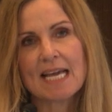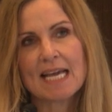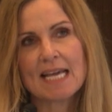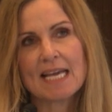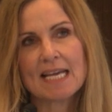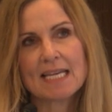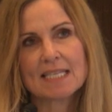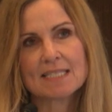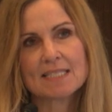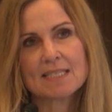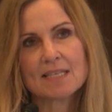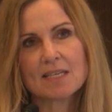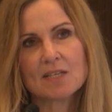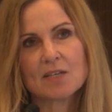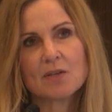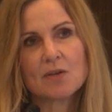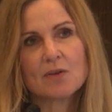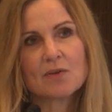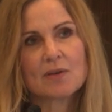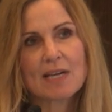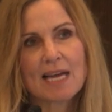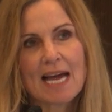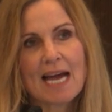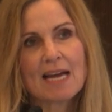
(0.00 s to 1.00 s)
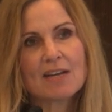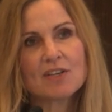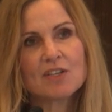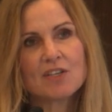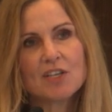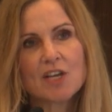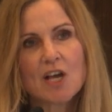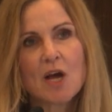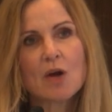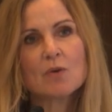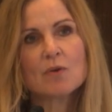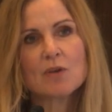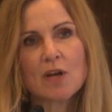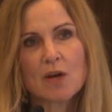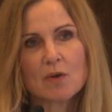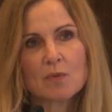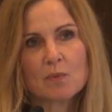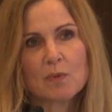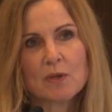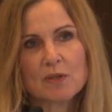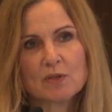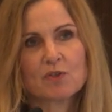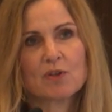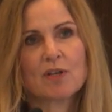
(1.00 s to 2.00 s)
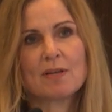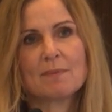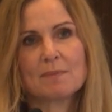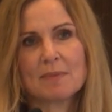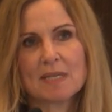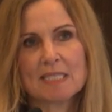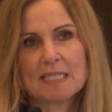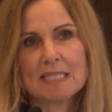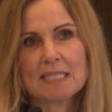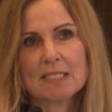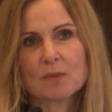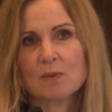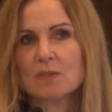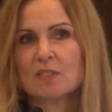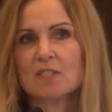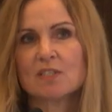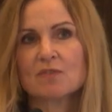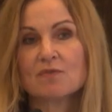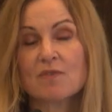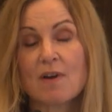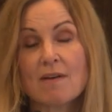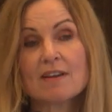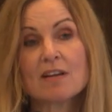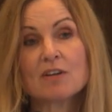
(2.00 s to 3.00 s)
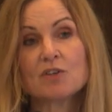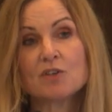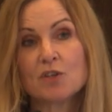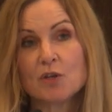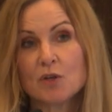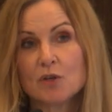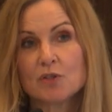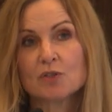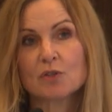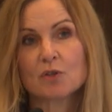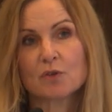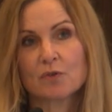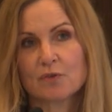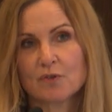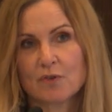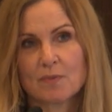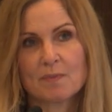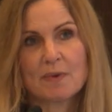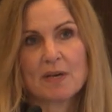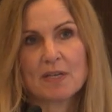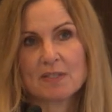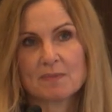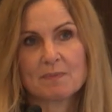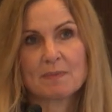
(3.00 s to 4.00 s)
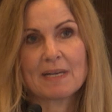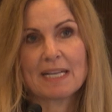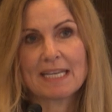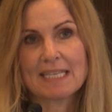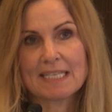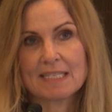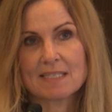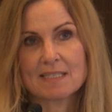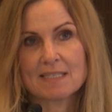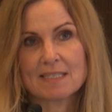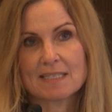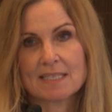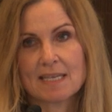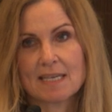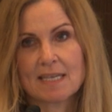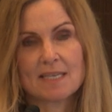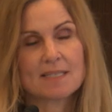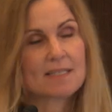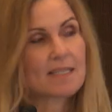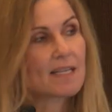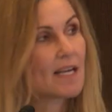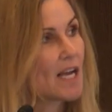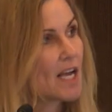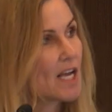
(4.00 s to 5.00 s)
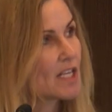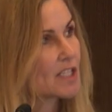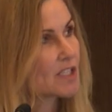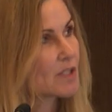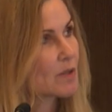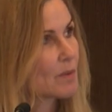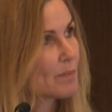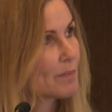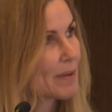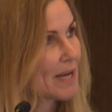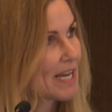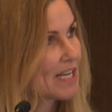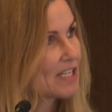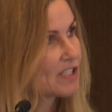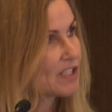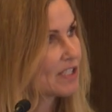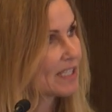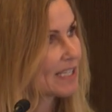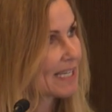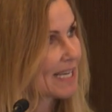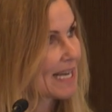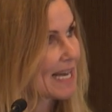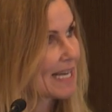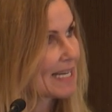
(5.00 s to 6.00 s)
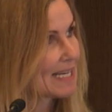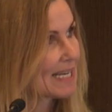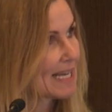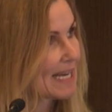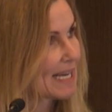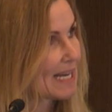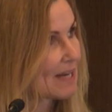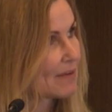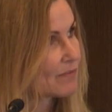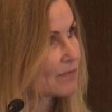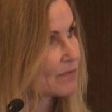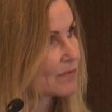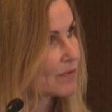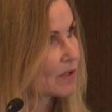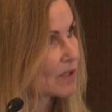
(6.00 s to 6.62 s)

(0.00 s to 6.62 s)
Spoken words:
is that you can yo-yo with treatments, which is very unusual for most malignancies. So a patient can have, for